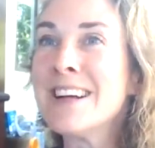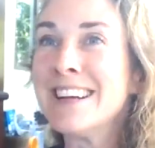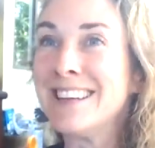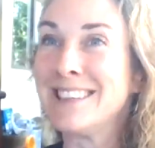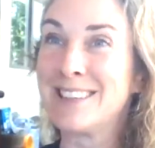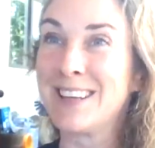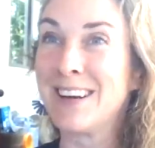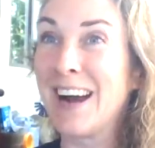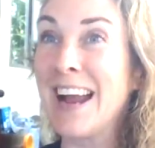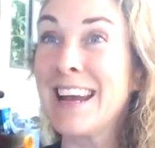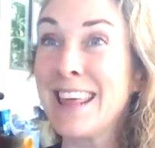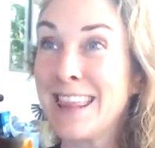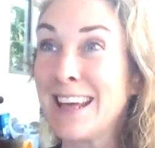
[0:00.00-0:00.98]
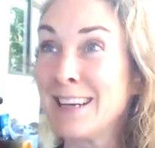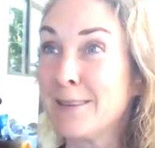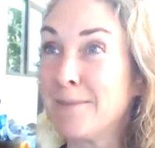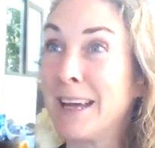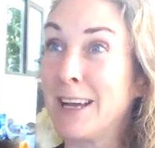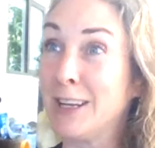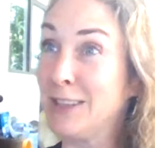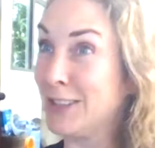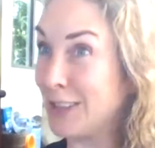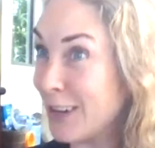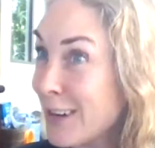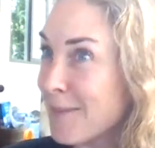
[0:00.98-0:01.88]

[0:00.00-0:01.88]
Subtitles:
is there anything to be concerned